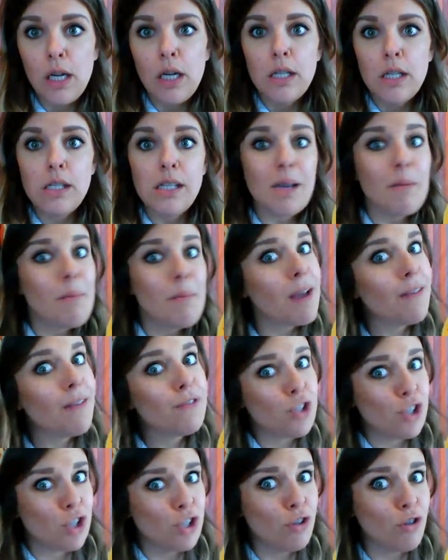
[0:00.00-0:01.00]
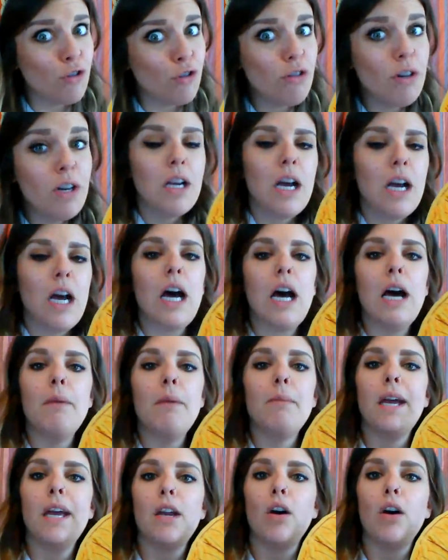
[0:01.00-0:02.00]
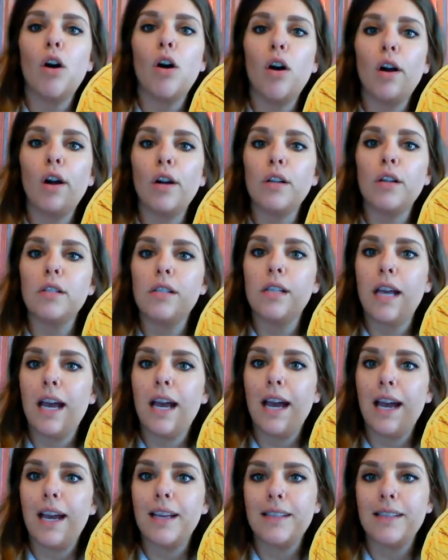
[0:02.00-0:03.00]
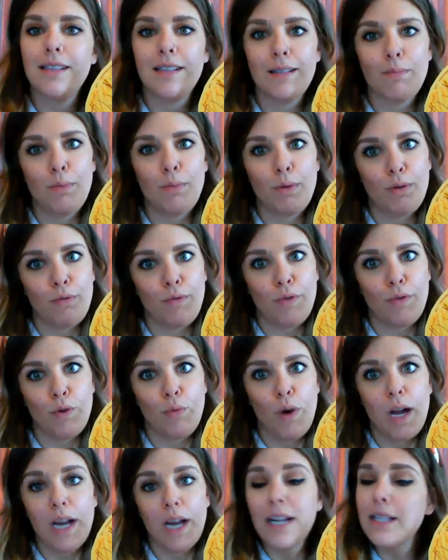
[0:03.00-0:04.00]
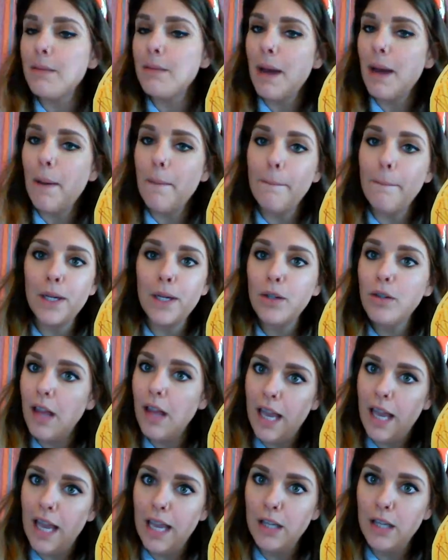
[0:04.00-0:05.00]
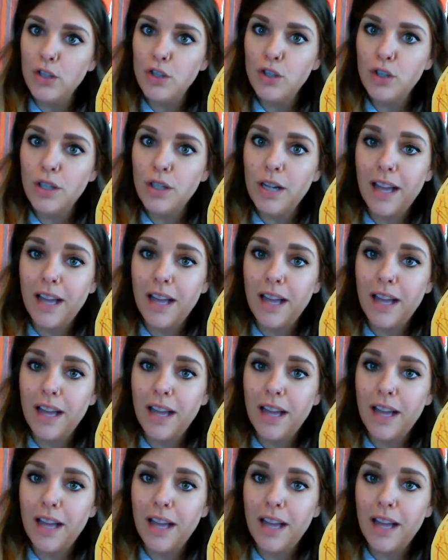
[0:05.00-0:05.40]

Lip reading: Some have two, and ours has this beautiful one. It's about middle-aged.